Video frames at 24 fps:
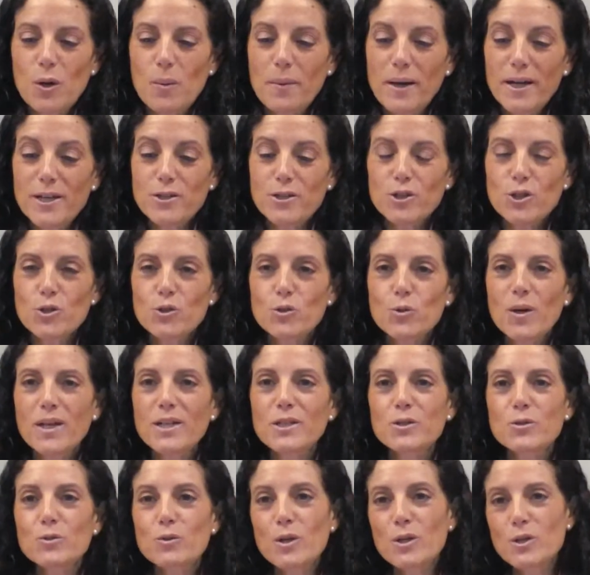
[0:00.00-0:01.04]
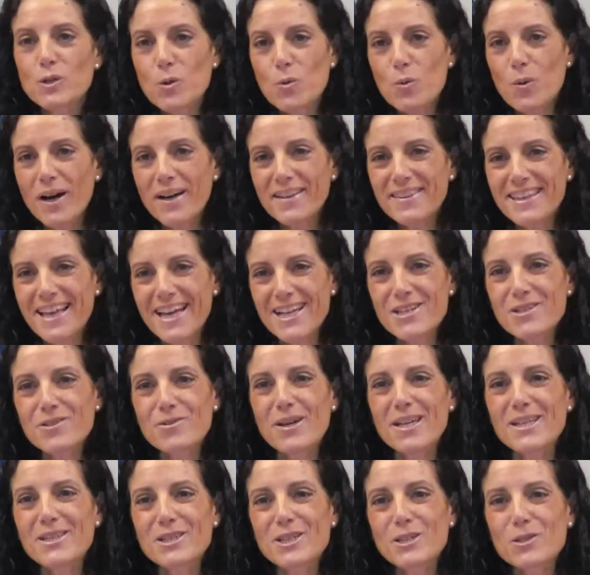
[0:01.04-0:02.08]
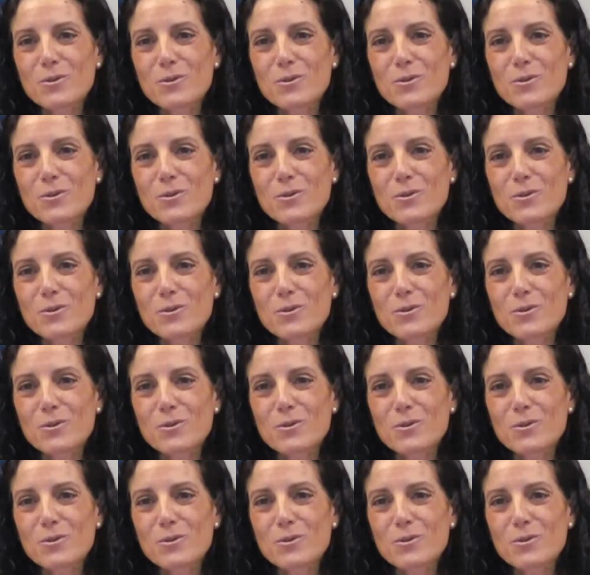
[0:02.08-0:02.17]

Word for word: to comment on 2021 than